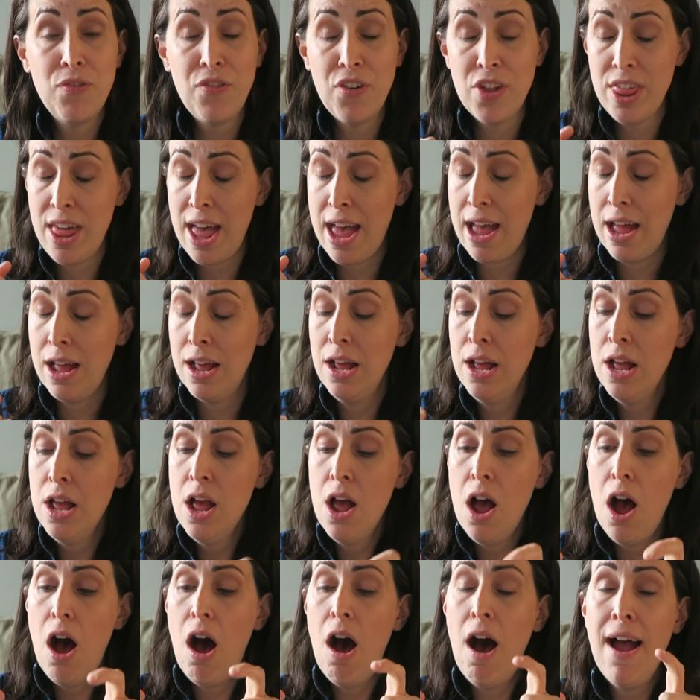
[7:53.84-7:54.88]
for that.
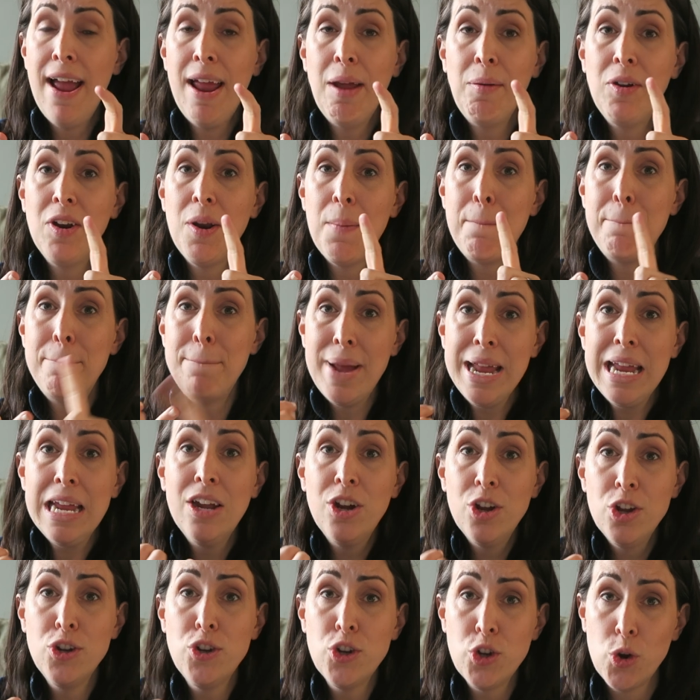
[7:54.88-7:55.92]
I am going to make
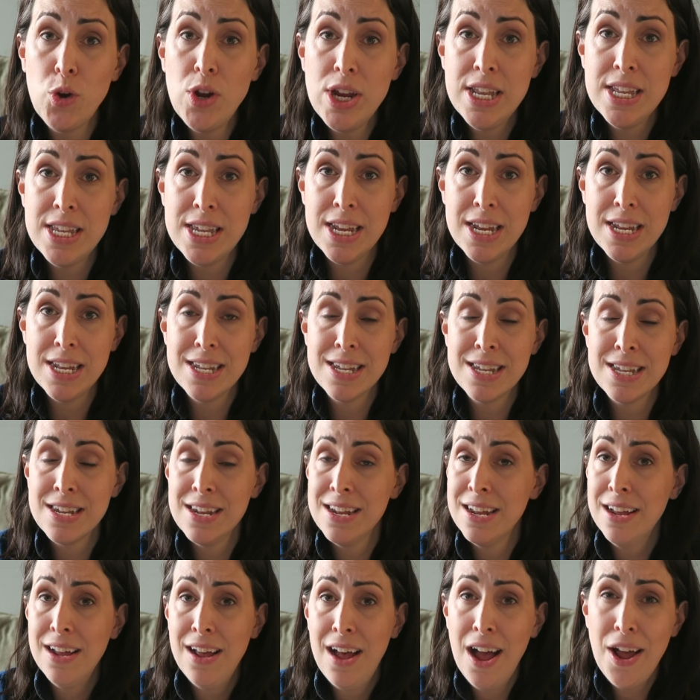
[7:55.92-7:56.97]
good choices.
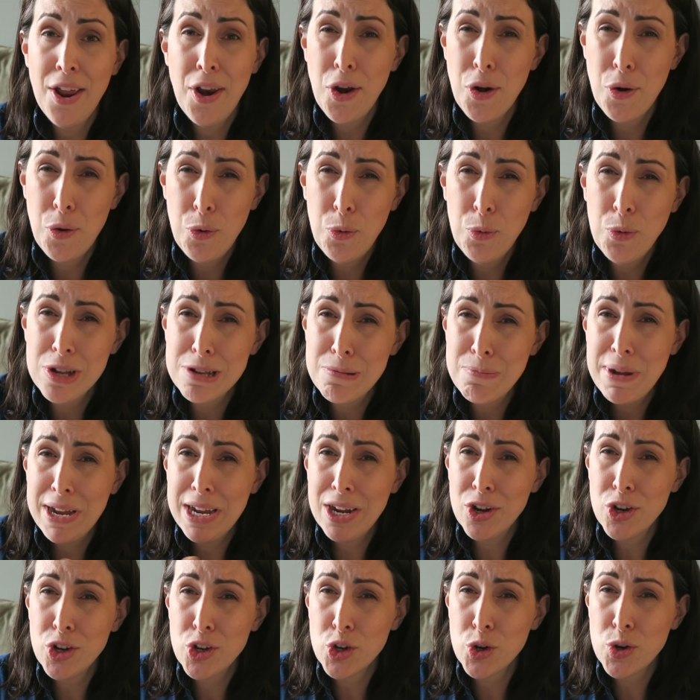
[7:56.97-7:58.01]
I don't always make
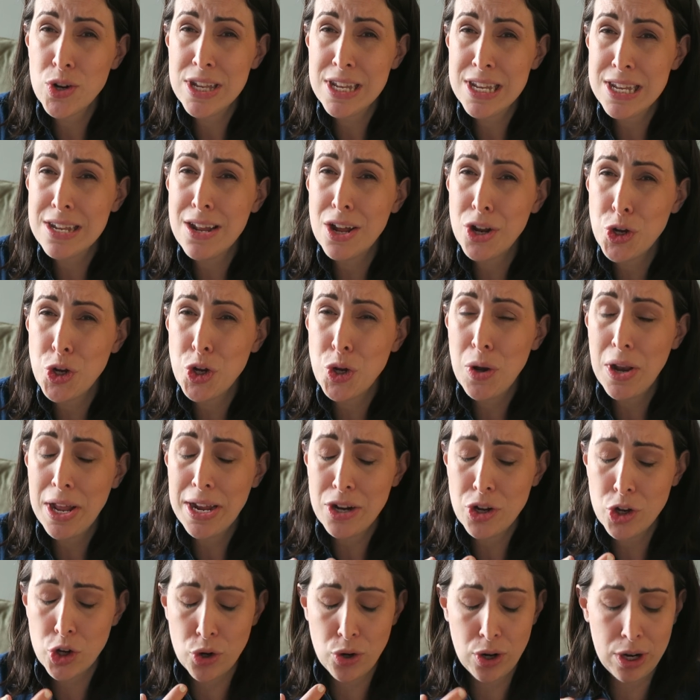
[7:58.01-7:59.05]
good choices. I do
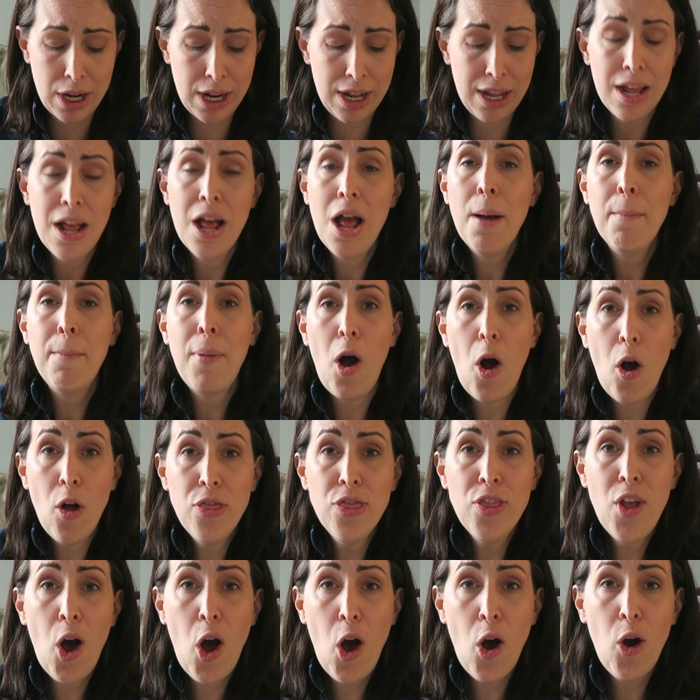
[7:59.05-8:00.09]
like chocolate. But on the